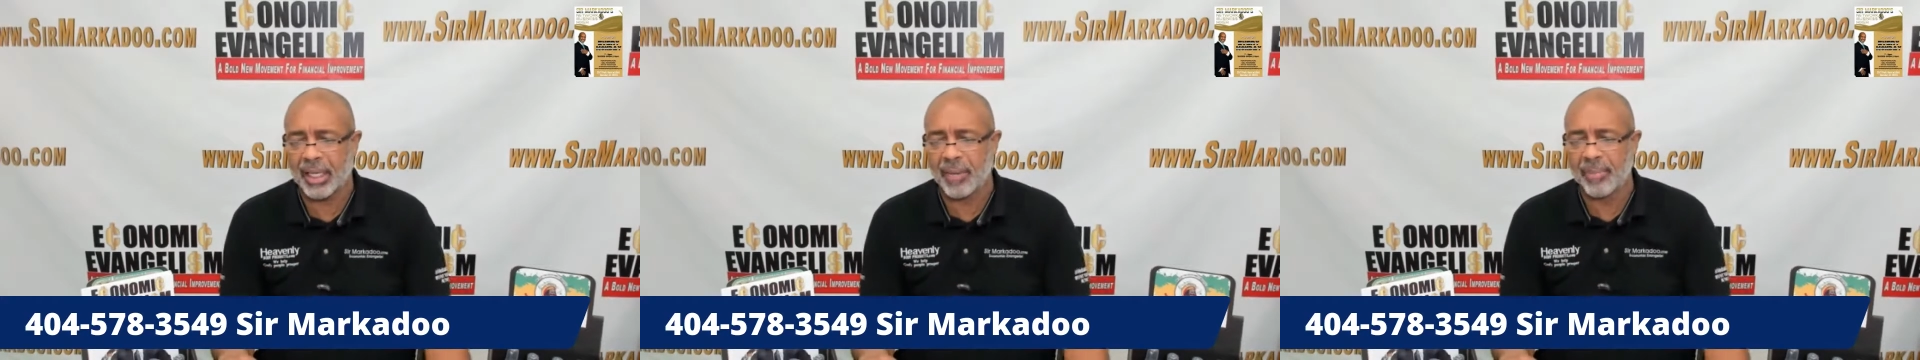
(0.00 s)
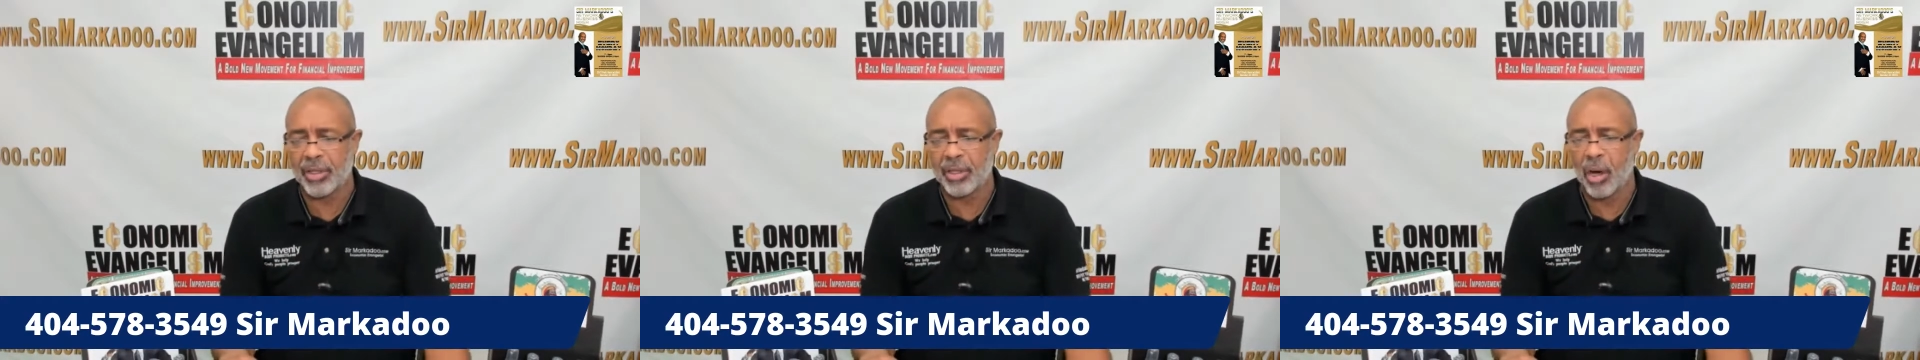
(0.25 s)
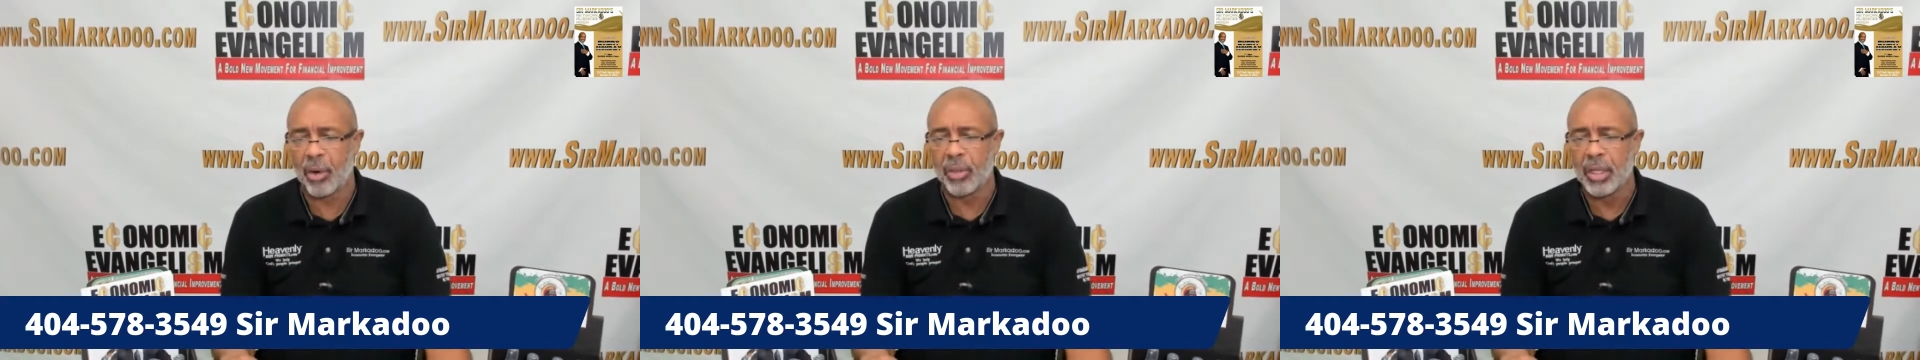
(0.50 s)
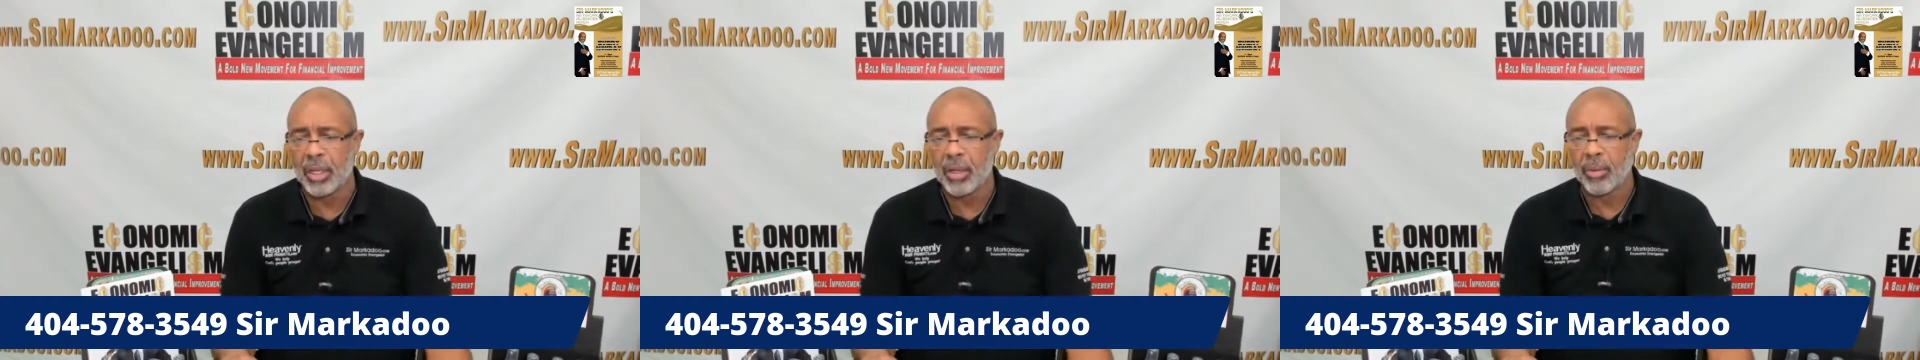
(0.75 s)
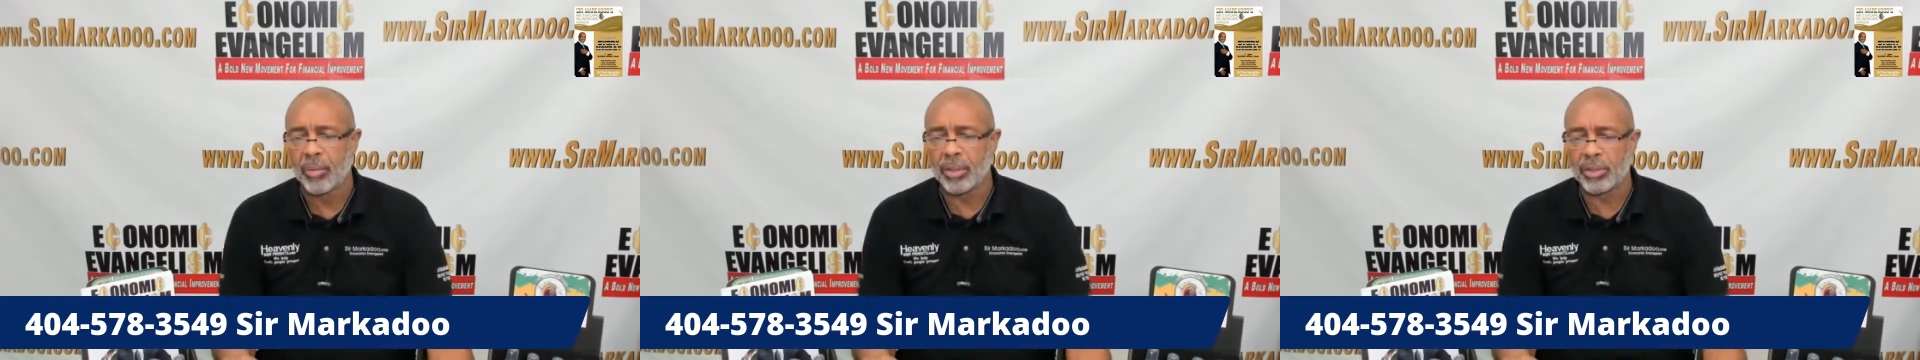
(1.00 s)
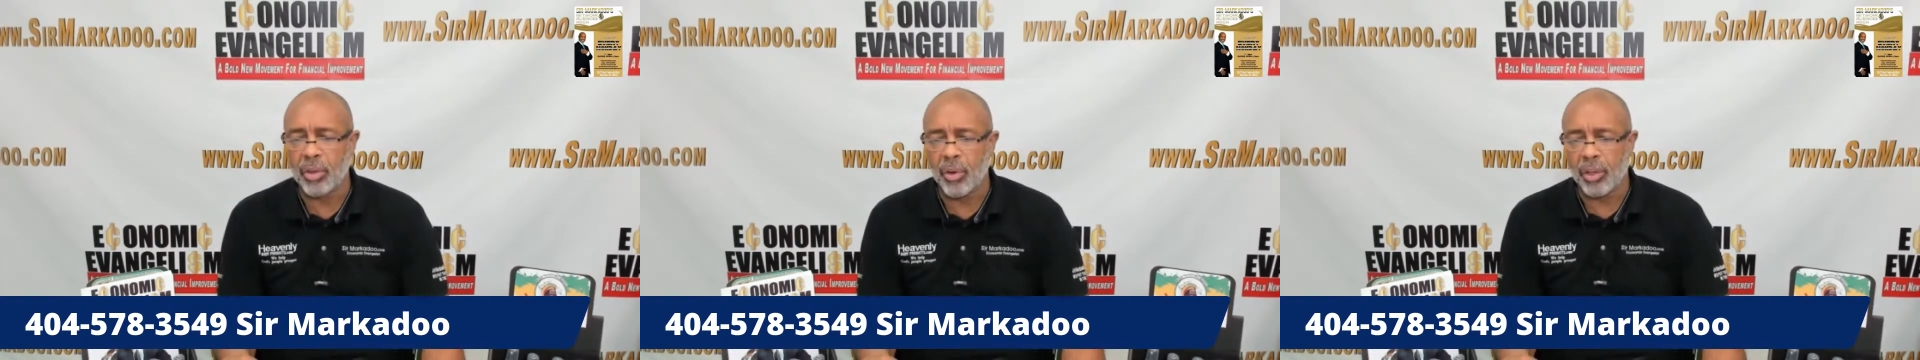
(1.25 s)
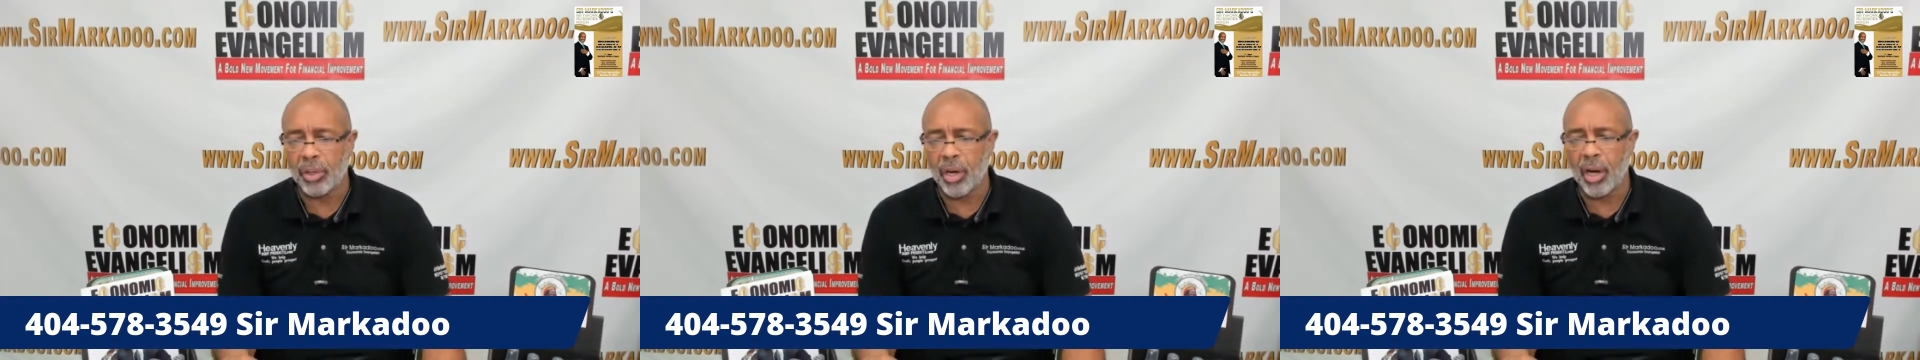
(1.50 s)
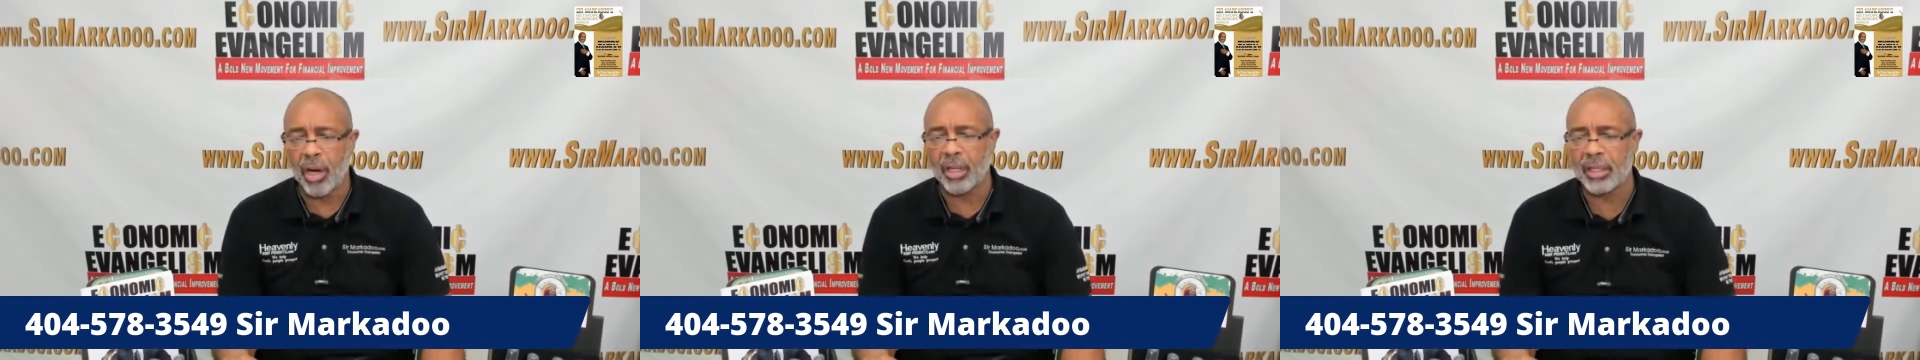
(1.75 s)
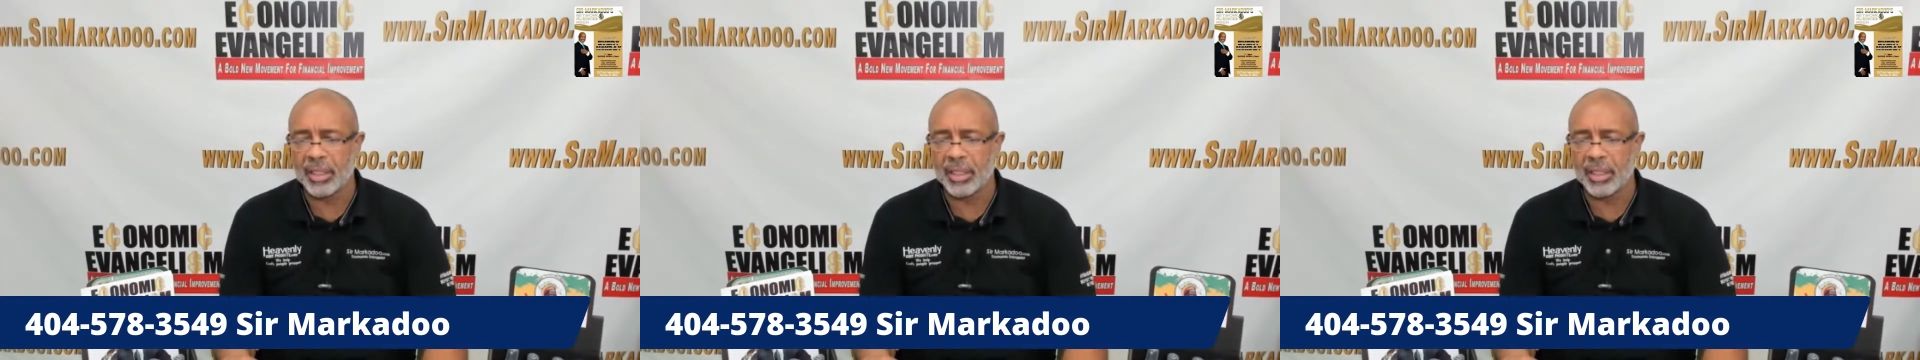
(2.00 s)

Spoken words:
let me know what's going on.